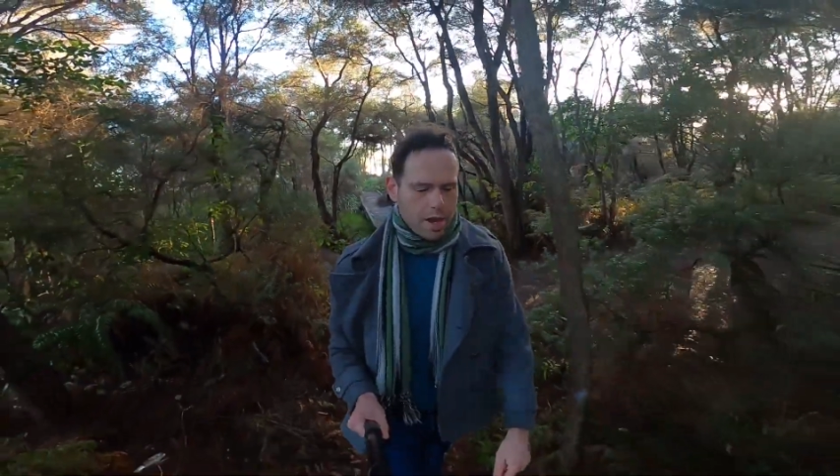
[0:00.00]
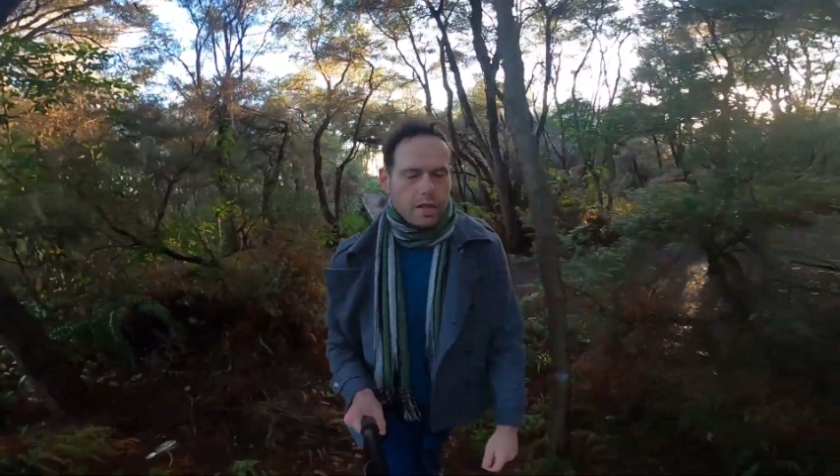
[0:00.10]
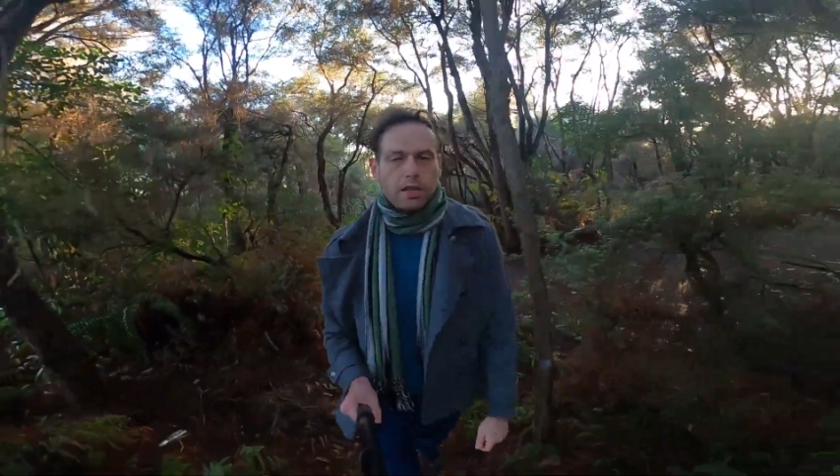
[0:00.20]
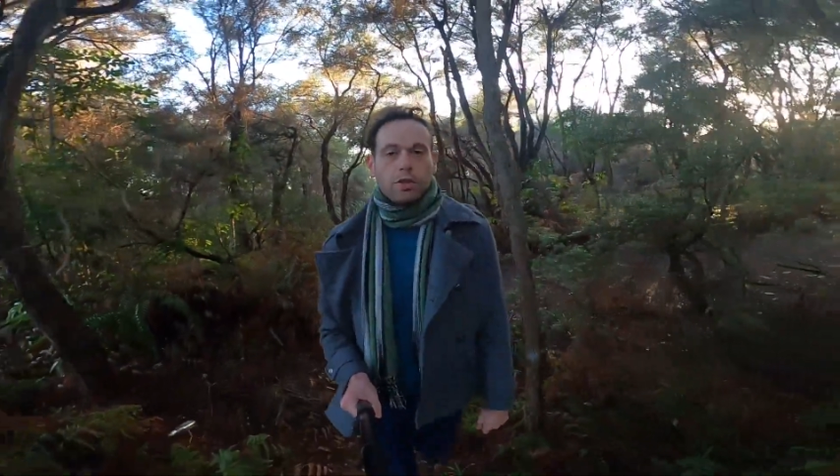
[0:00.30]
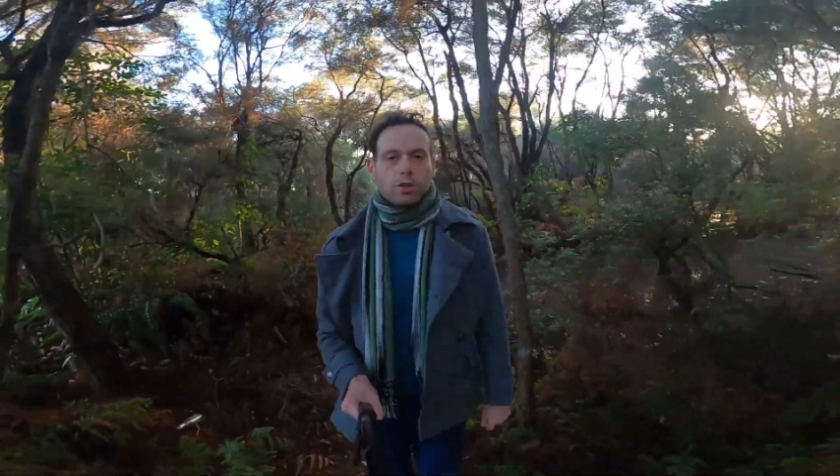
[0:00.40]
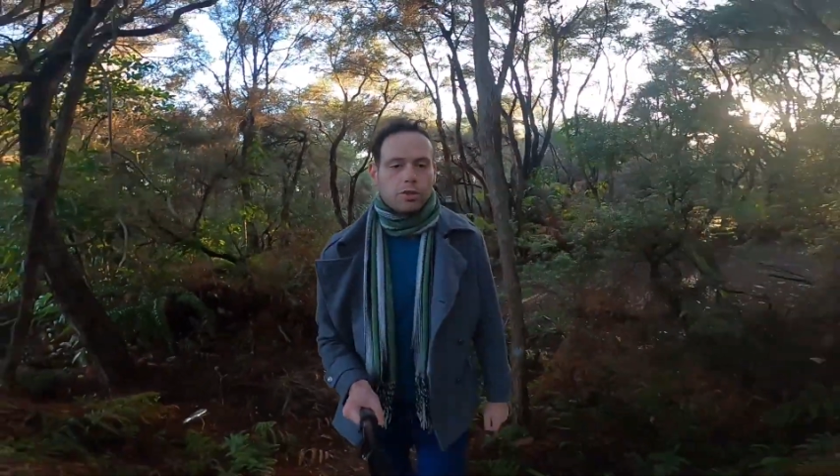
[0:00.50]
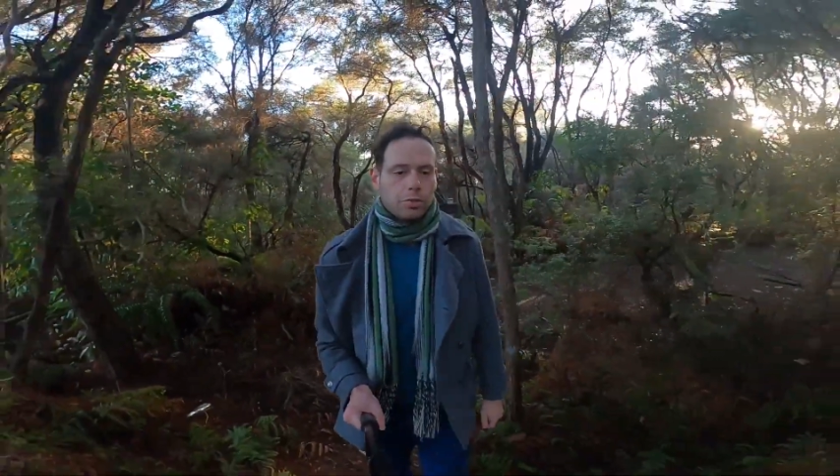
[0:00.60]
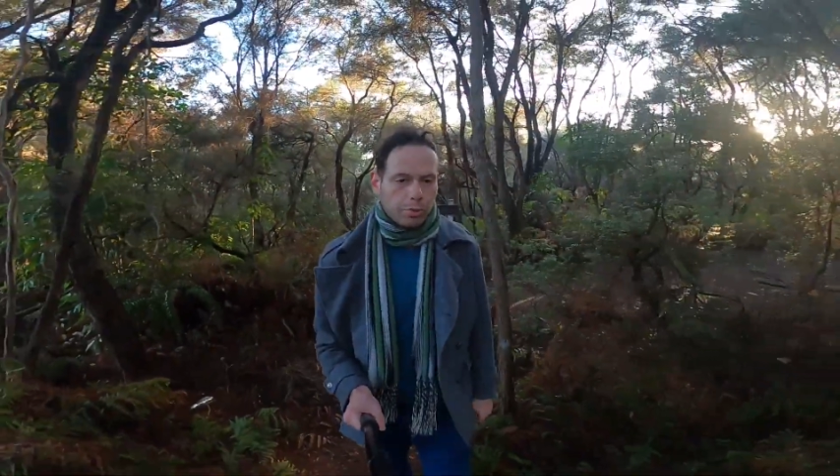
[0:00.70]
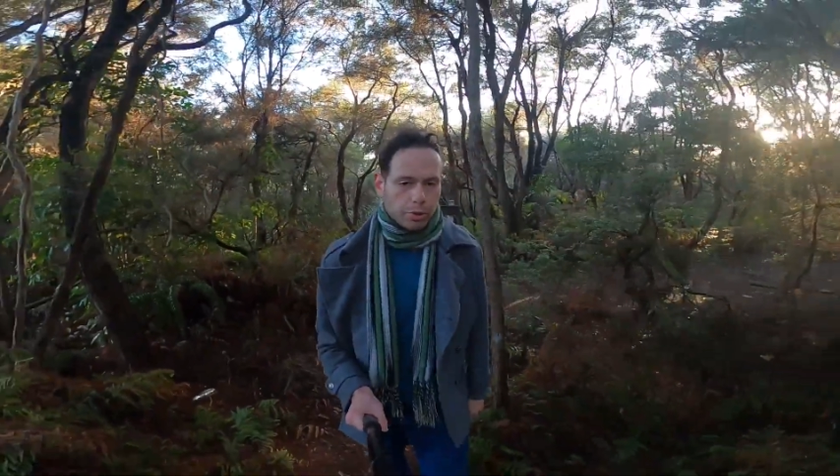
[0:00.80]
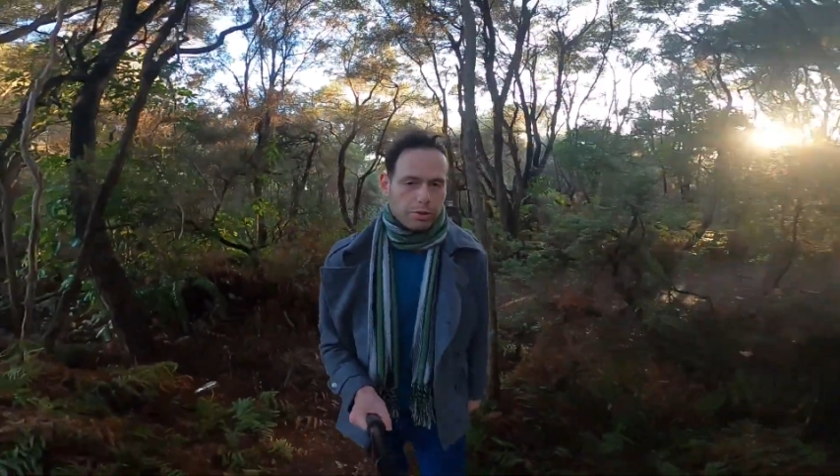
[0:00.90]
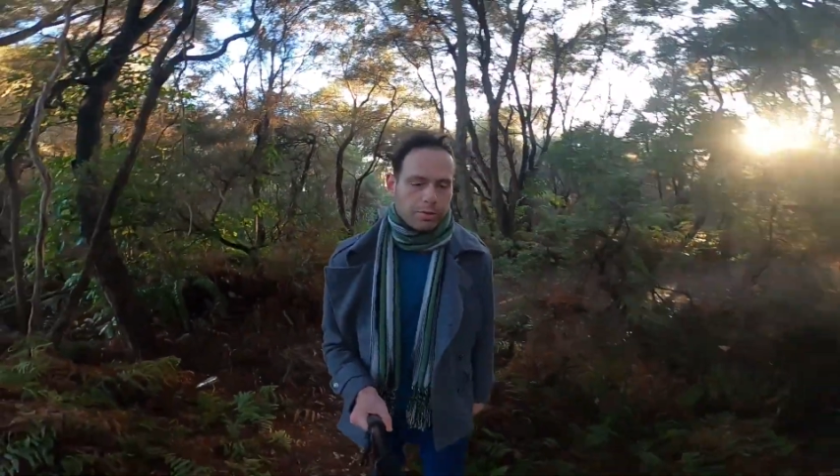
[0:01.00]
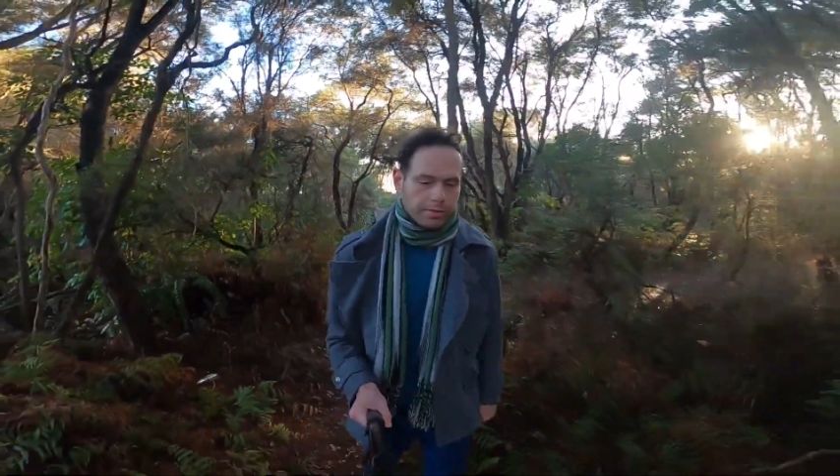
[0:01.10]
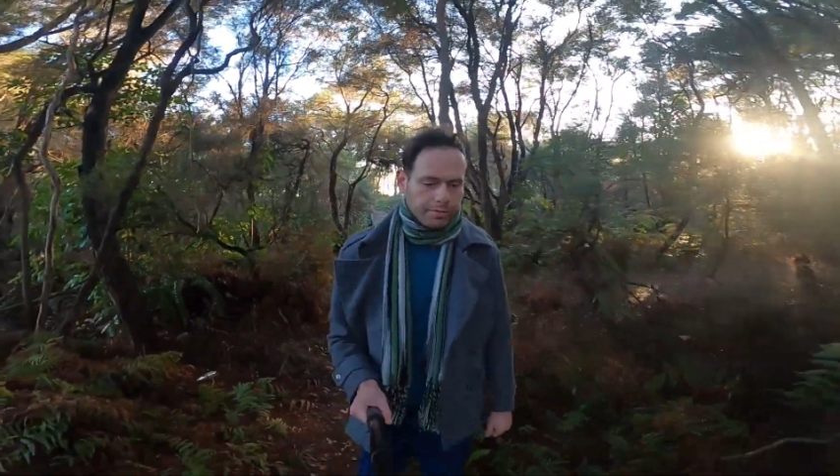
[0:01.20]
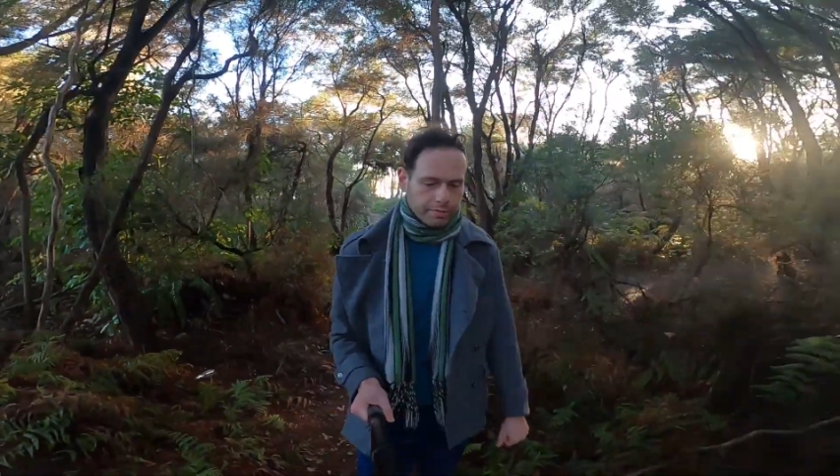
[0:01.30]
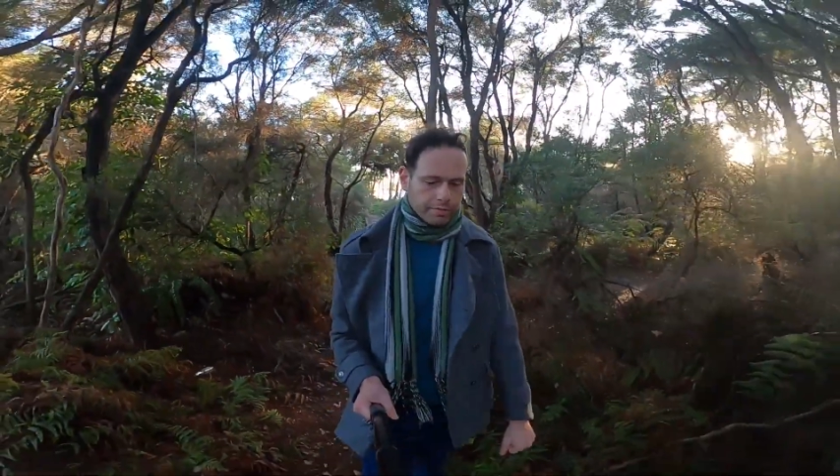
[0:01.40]
and he knows more.
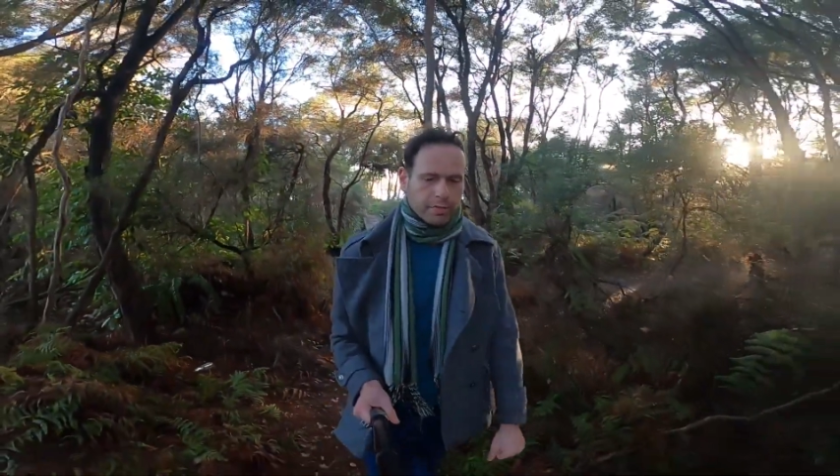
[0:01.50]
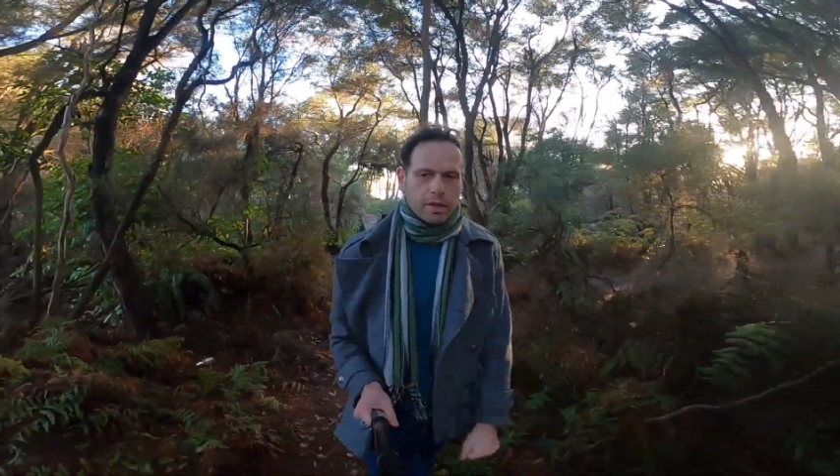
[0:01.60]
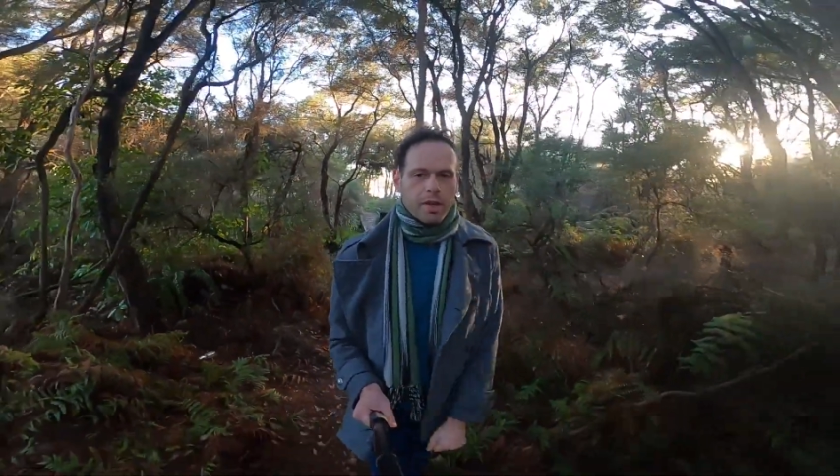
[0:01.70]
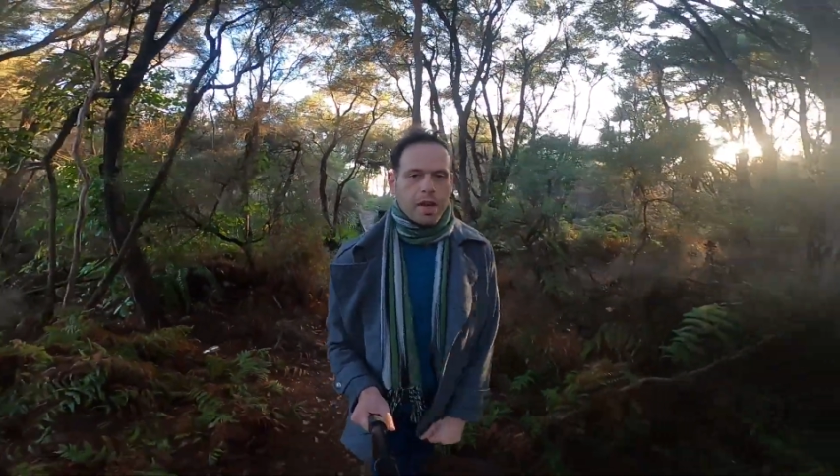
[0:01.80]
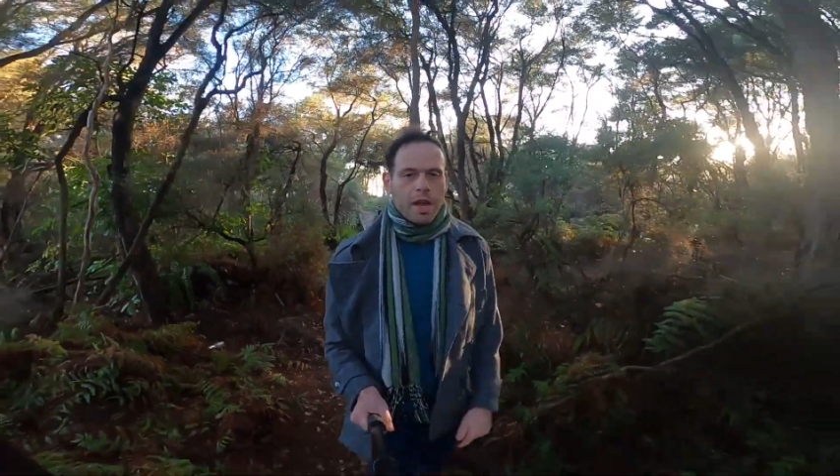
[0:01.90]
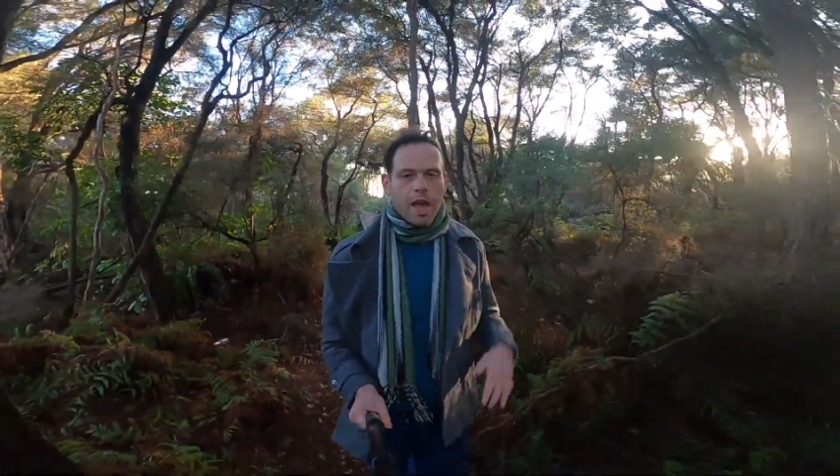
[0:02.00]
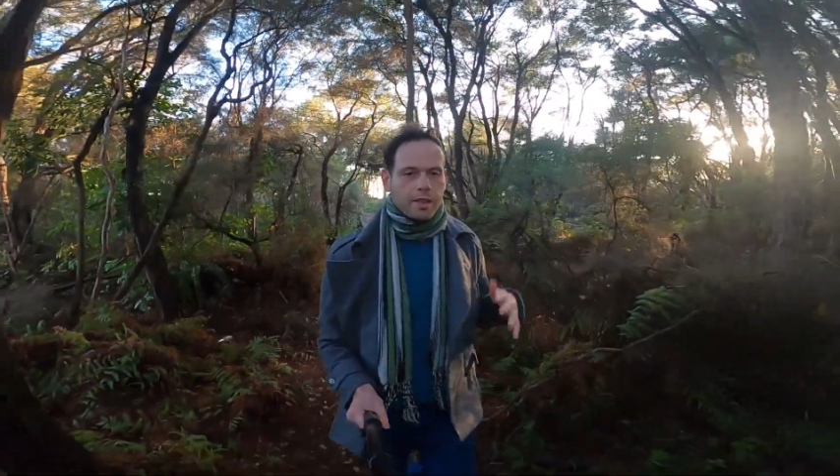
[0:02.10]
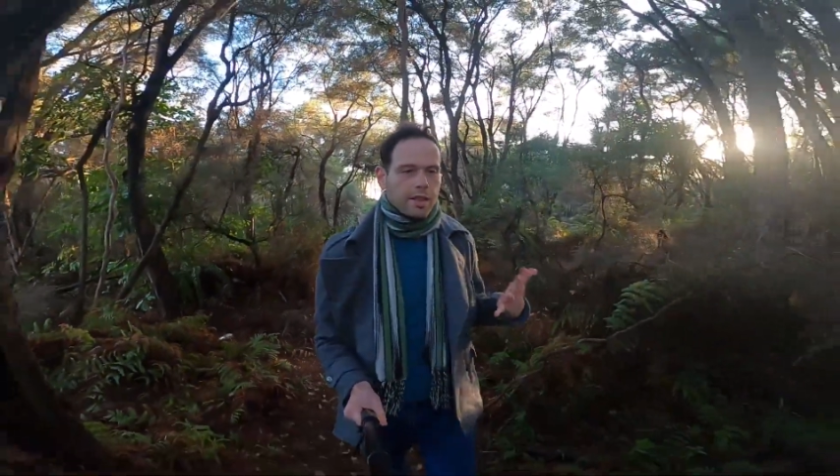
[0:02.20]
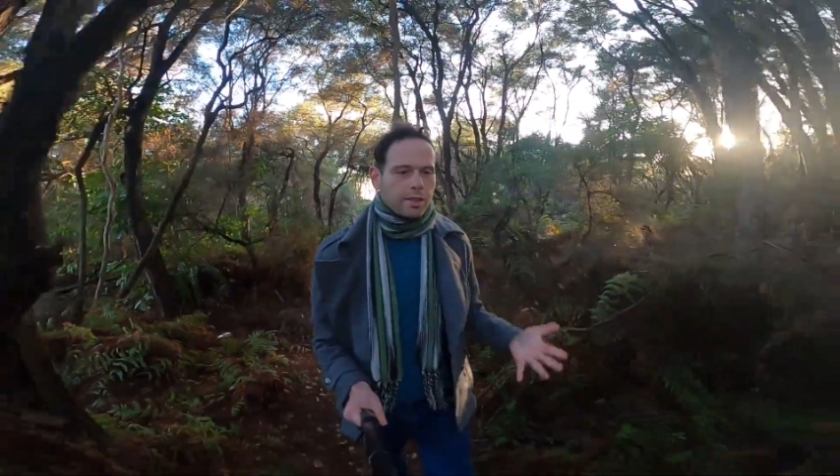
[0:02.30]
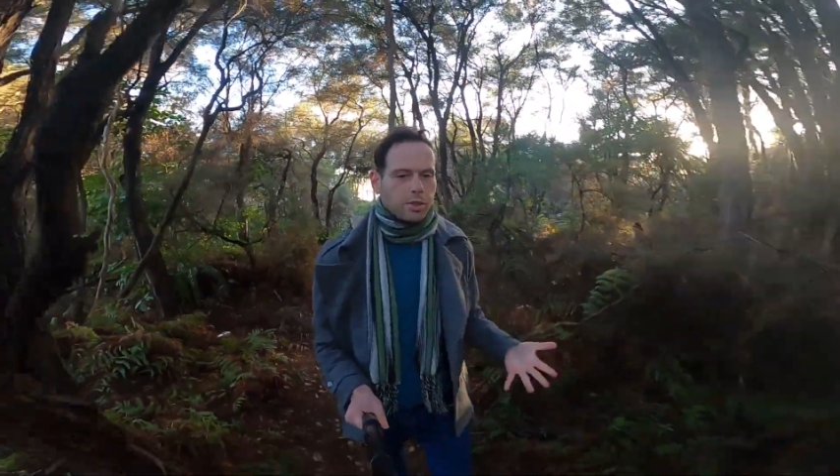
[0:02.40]
And